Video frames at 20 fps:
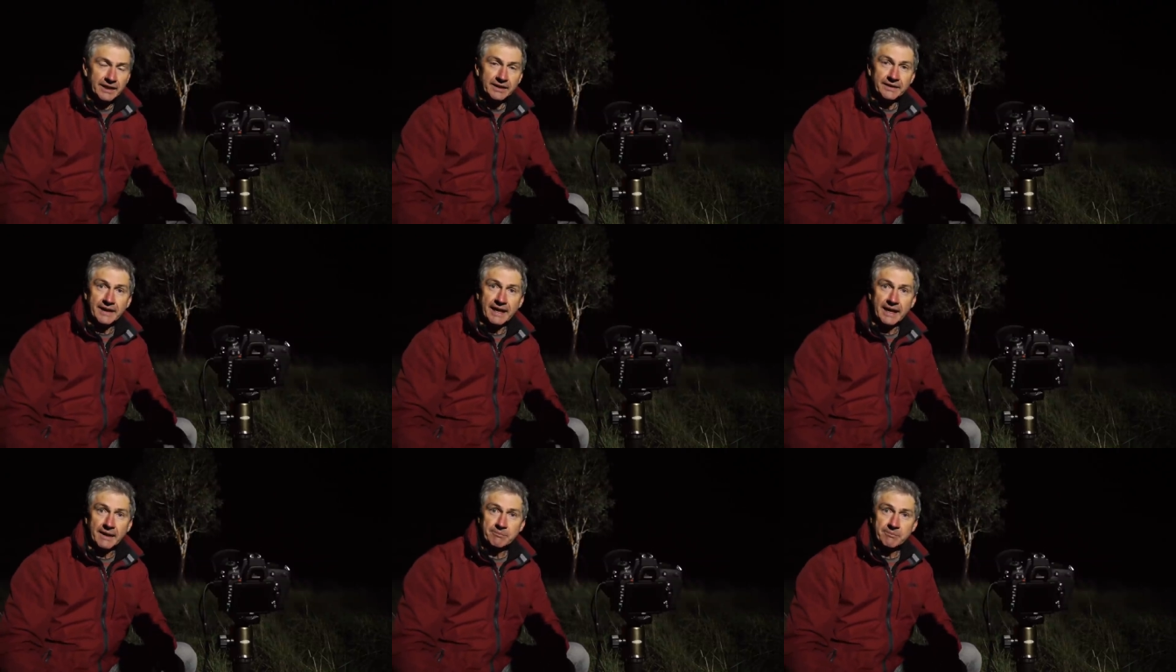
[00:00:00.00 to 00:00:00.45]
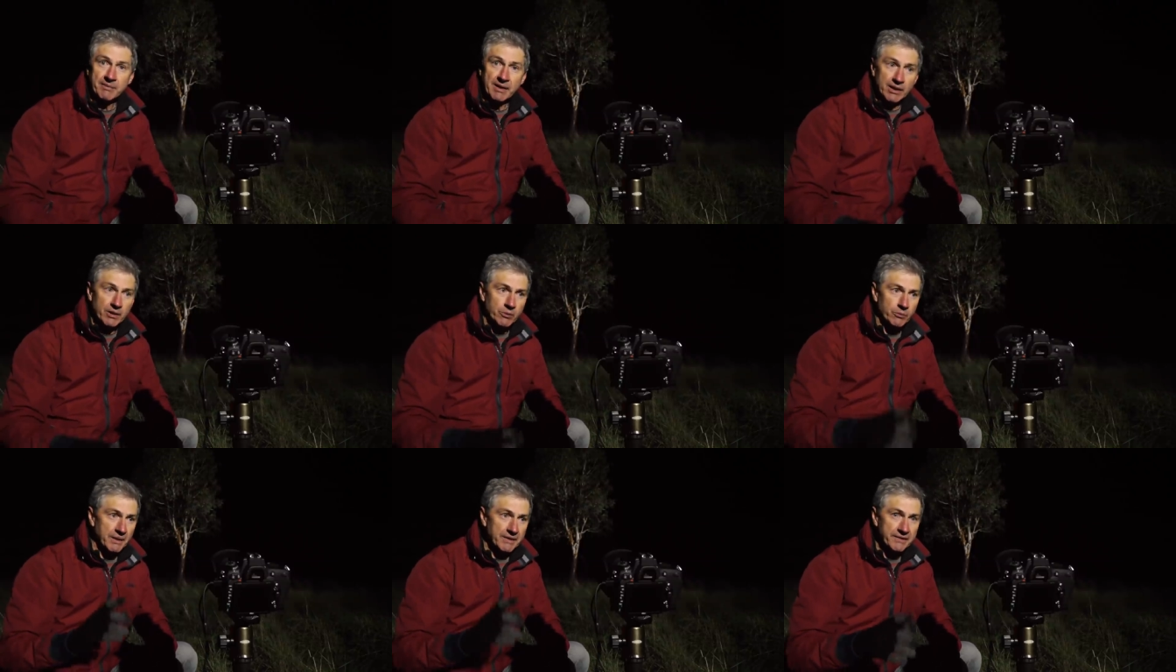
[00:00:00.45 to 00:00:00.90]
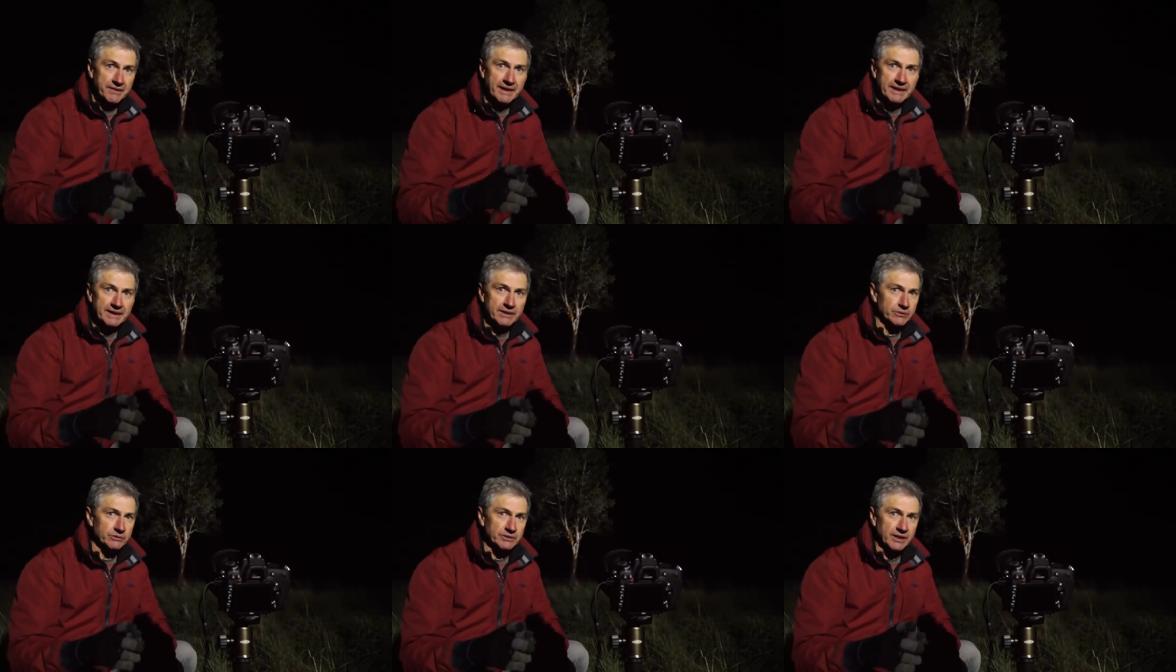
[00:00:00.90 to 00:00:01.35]
Now, one
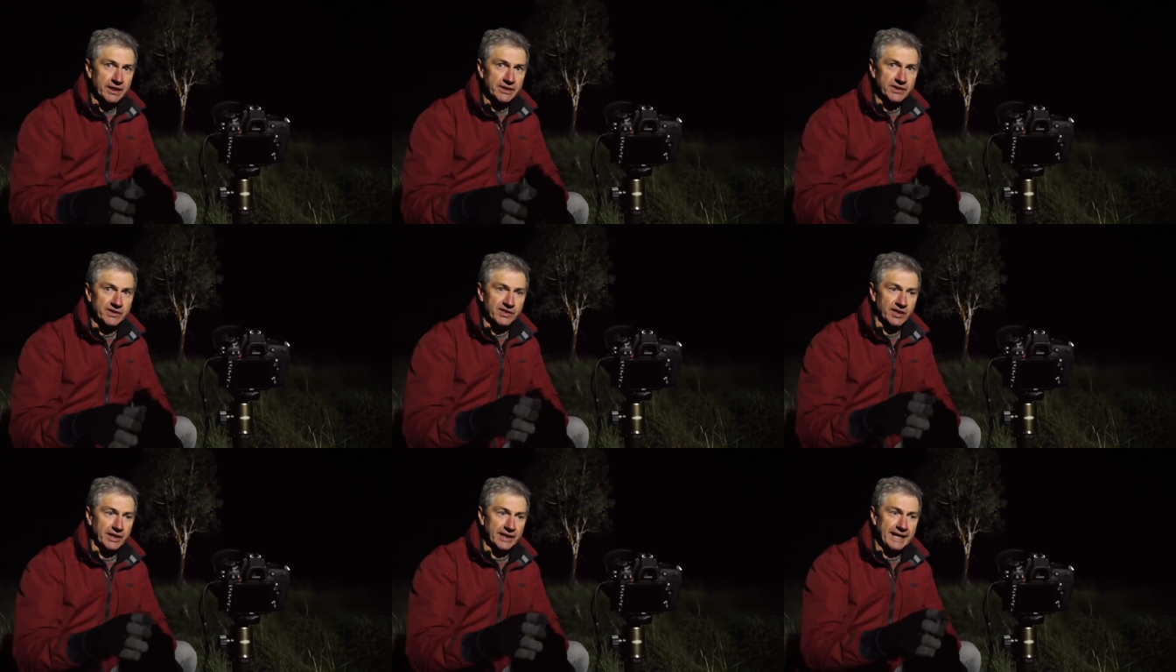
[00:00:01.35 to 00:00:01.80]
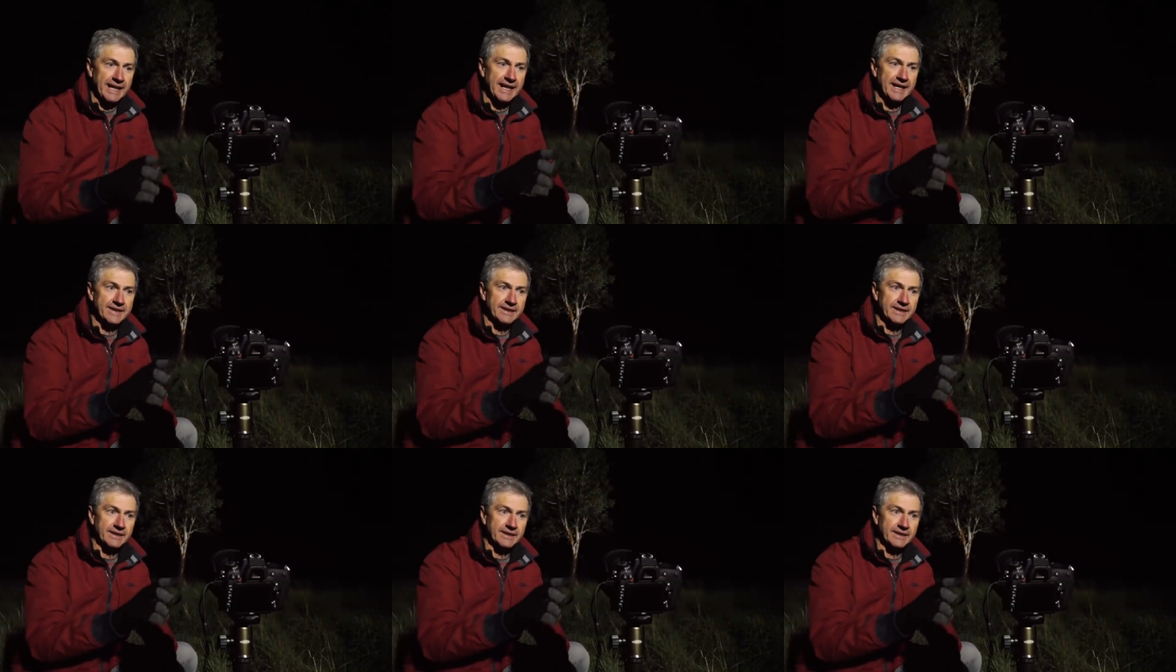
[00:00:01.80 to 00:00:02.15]
thing you'll notice, I had